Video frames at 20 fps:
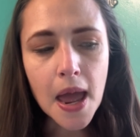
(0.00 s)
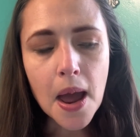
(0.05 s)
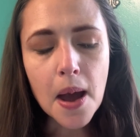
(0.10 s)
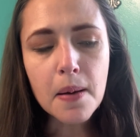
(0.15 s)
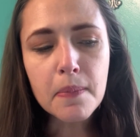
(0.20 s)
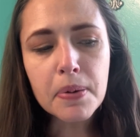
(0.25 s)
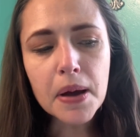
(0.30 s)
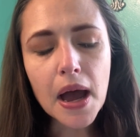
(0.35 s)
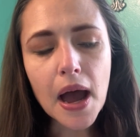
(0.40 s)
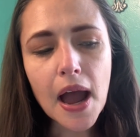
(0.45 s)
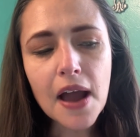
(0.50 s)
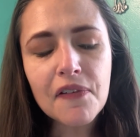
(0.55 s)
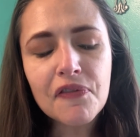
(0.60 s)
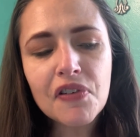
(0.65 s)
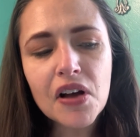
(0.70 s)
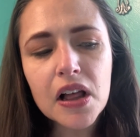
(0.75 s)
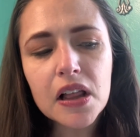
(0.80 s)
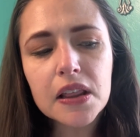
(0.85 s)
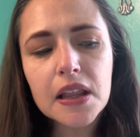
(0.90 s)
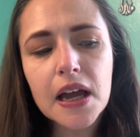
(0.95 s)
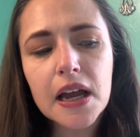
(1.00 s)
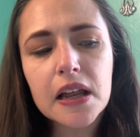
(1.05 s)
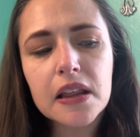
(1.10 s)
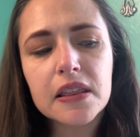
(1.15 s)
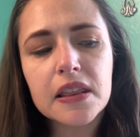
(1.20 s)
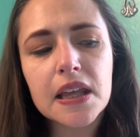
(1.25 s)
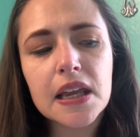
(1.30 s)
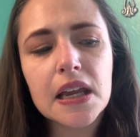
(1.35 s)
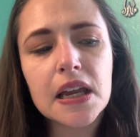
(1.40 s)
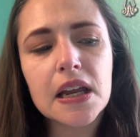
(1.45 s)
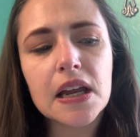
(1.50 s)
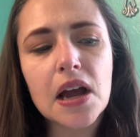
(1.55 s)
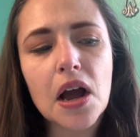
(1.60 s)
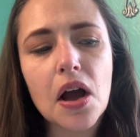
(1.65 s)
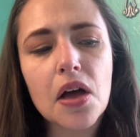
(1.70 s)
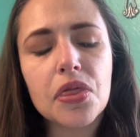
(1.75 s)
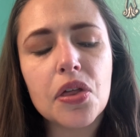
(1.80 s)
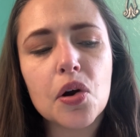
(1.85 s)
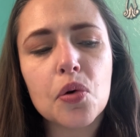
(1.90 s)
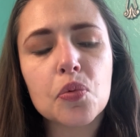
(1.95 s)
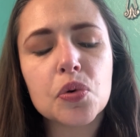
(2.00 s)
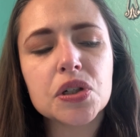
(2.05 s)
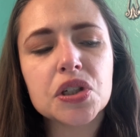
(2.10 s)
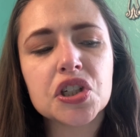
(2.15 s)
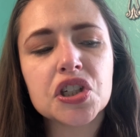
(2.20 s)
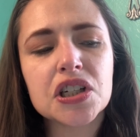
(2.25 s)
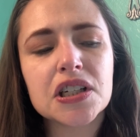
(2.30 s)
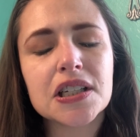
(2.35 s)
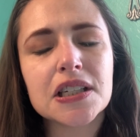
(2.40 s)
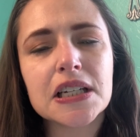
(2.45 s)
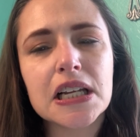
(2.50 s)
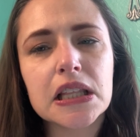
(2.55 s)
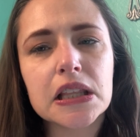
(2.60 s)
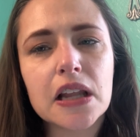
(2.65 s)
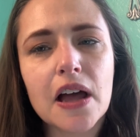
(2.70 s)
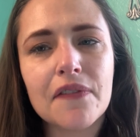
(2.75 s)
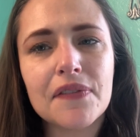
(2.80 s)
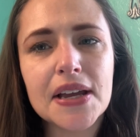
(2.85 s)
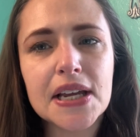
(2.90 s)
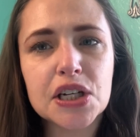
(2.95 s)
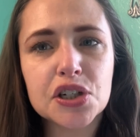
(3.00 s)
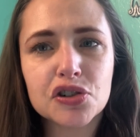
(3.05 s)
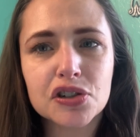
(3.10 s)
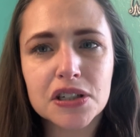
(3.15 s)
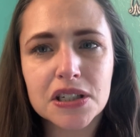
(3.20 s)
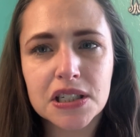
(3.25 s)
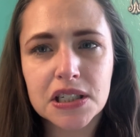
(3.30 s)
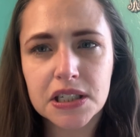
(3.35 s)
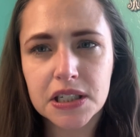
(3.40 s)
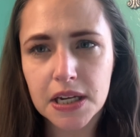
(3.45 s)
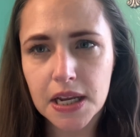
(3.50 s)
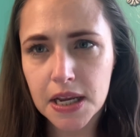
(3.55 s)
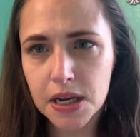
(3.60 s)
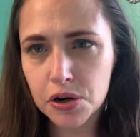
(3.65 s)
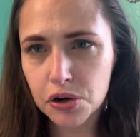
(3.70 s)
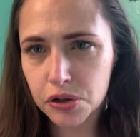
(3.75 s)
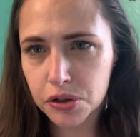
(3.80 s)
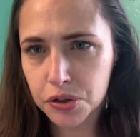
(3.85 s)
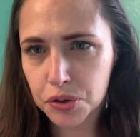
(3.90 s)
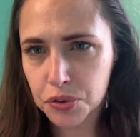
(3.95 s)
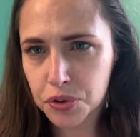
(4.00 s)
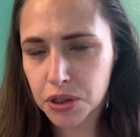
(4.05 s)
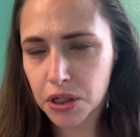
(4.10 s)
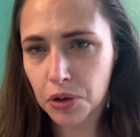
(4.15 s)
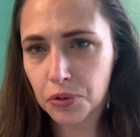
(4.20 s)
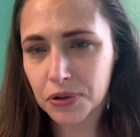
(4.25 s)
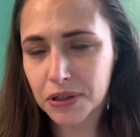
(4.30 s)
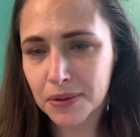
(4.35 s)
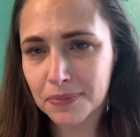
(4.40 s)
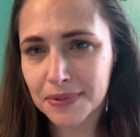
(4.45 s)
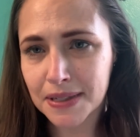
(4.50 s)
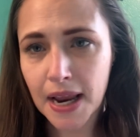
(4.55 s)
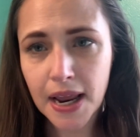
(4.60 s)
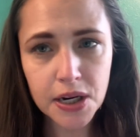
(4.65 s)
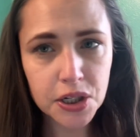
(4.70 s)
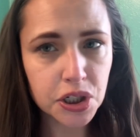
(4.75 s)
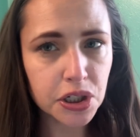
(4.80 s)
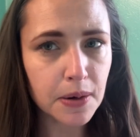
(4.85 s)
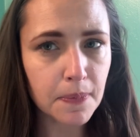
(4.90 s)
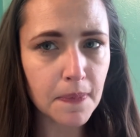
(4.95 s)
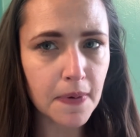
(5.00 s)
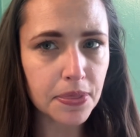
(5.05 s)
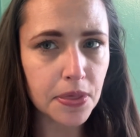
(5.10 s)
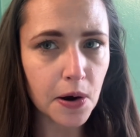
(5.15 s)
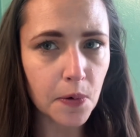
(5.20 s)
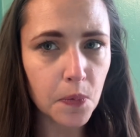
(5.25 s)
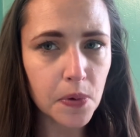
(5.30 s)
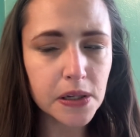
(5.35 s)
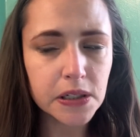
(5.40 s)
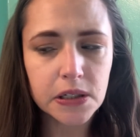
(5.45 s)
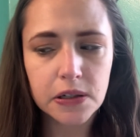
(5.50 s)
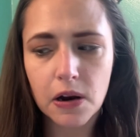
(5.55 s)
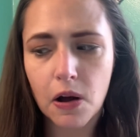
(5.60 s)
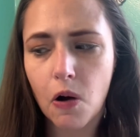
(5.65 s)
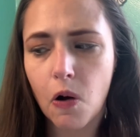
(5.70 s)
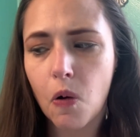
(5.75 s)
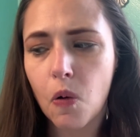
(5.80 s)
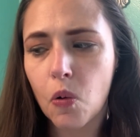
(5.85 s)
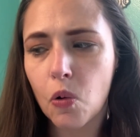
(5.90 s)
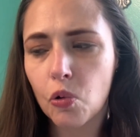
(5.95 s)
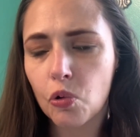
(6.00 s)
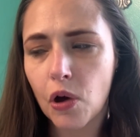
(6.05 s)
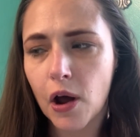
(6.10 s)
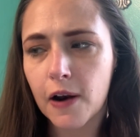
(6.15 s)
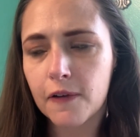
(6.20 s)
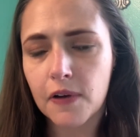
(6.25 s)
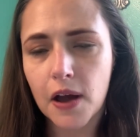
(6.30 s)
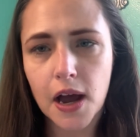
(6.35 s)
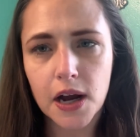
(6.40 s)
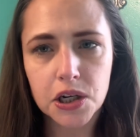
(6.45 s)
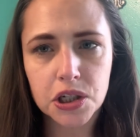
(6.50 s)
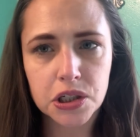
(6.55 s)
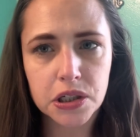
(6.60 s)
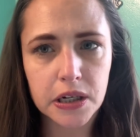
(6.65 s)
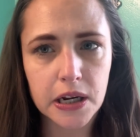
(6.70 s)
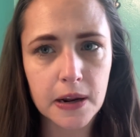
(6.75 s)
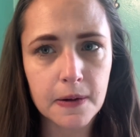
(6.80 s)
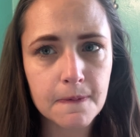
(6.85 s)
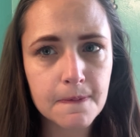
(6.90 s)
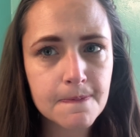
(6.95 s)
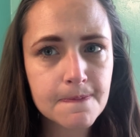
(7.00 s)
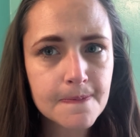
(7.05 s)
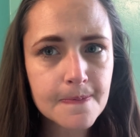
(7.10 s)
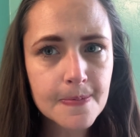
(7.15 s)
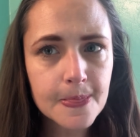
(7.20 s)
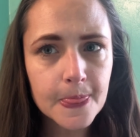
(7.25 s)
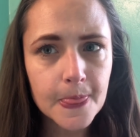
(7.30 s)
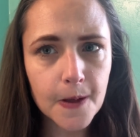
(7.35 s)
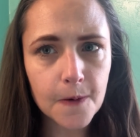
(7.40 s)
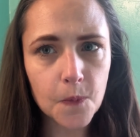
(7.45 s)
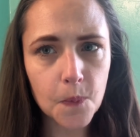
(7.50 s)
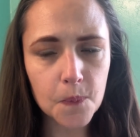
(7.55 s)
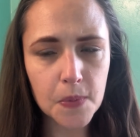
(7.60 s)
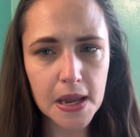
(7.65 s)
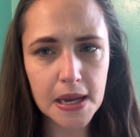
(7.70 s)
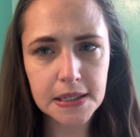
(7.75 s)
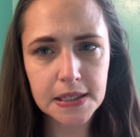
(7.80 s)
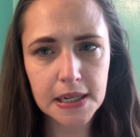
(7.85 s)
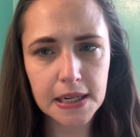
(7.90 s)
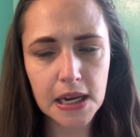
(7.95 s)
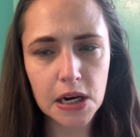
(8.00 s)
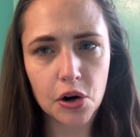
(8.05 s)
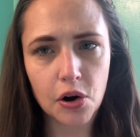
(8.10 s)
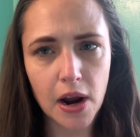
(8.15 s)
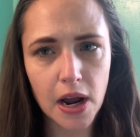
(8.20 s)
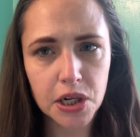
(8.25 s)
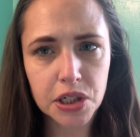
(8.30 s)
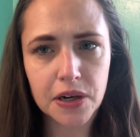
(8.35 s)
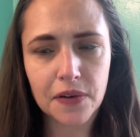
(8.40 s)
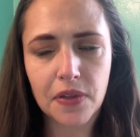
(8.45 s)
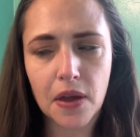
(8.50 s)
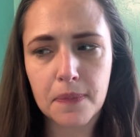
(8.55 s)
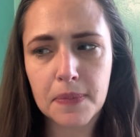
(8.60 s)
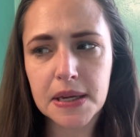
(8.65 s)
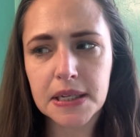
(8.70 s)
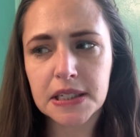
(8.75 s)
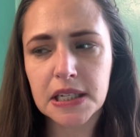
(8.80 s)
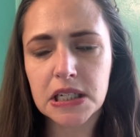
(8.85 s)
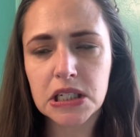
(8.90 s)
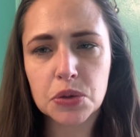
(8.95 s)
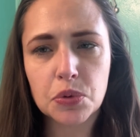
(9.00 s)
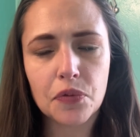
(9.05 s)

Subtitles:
But I felt like there was just the love interest introduced, and there was some tension, but there wasn't a whole lot of actually romantic interaction, if that makes sense.